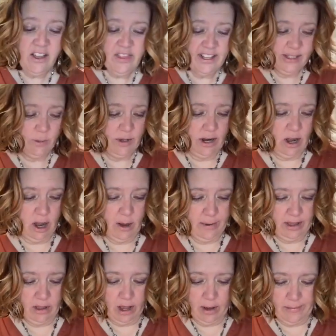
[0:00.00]
I got this one at
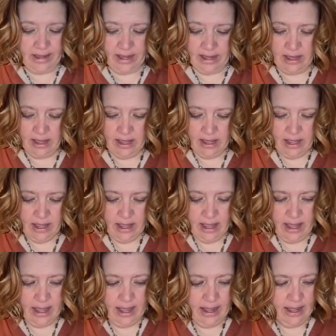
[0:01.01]
Hobby Lobby,
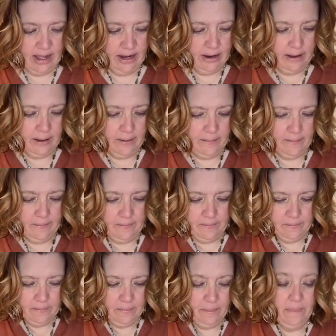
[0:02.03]
and
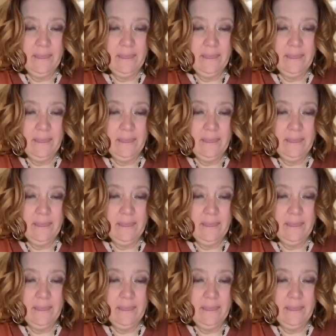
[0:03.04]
